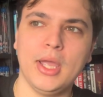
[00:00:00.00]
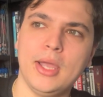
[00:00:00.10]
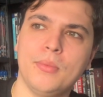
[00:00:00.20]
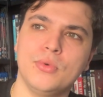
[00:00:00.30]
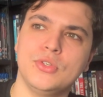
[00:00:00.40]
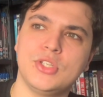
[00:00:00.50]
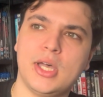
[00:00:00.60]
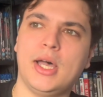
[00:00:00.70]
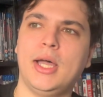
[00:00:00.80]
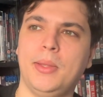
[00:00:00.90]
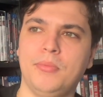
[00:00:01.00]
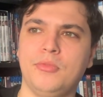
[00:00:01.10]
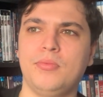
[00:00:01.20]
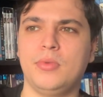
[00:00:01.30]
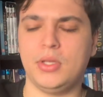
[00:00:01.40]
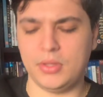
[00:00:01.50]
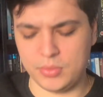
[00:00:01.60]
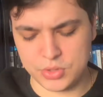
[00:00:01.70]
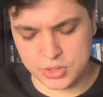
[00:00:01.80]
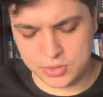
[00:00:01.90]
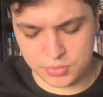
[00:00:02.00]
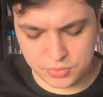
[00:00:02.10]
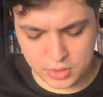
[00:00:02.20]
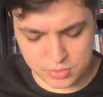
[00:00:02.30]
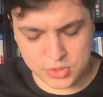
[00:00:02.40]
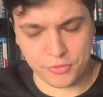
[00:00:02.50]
It was a